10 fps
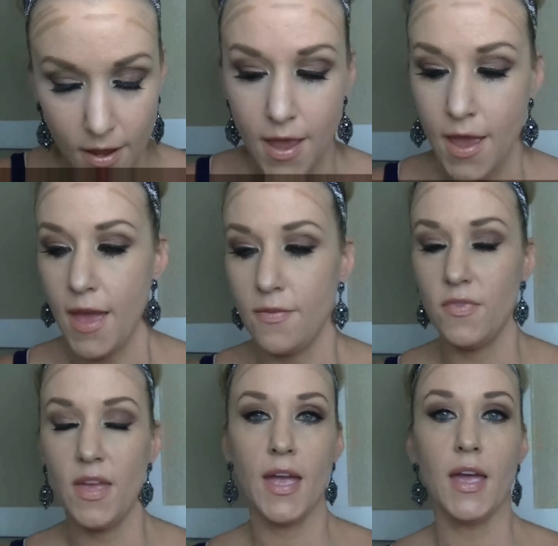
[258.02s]
And
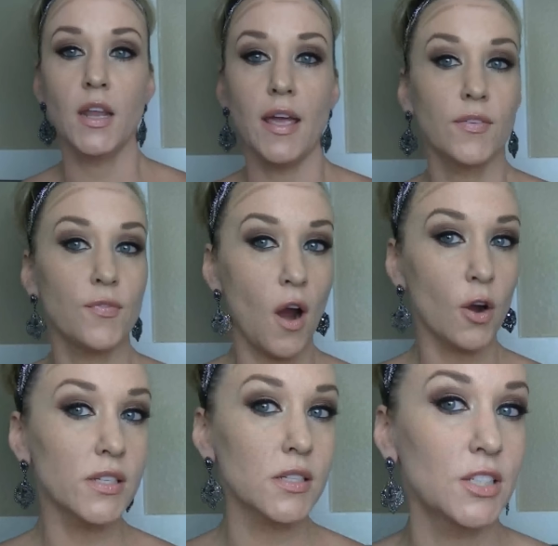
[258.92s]
then as far
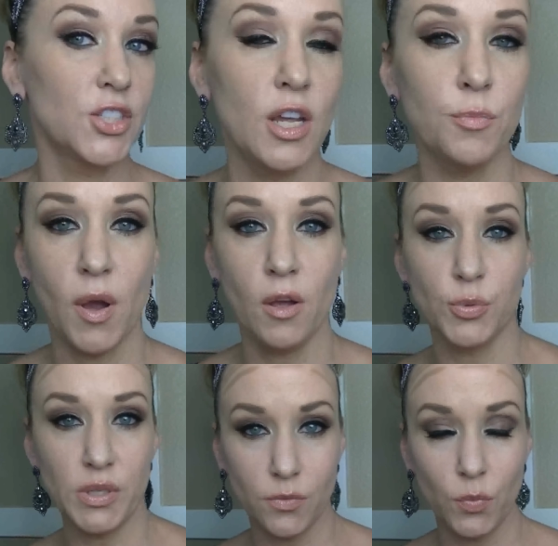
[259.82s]
as the cheekbones,
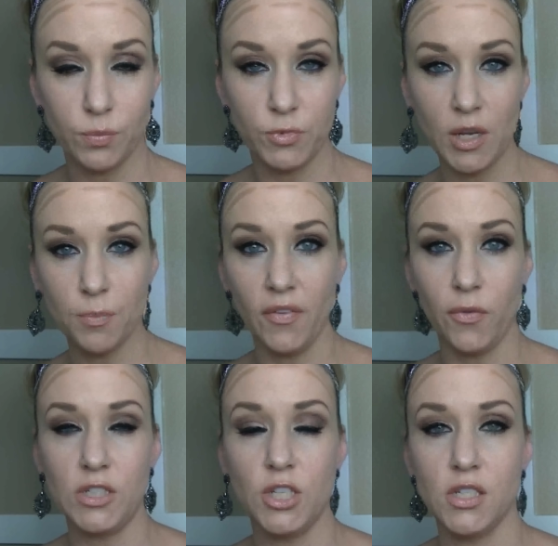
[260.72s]

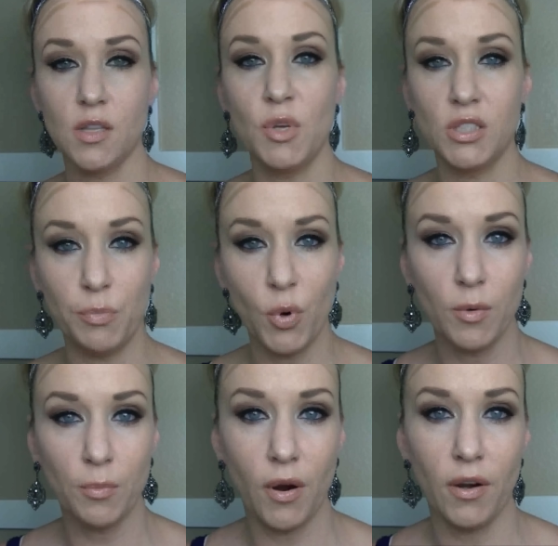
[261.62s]
which is the most
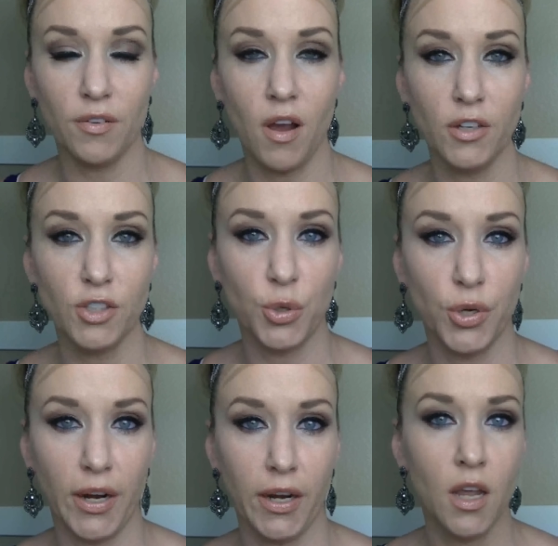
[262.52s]
important part of
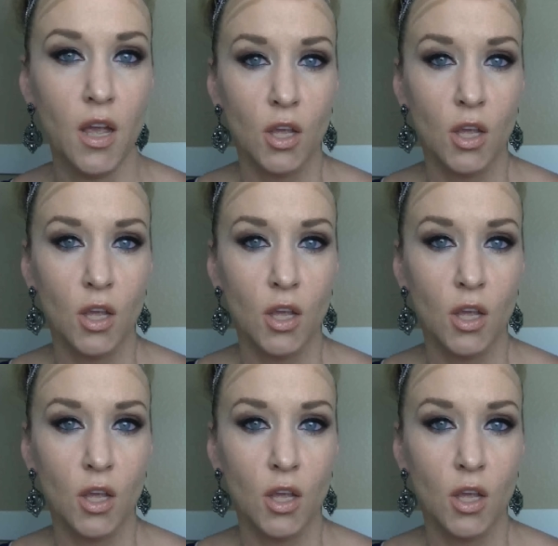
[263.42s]
contouring,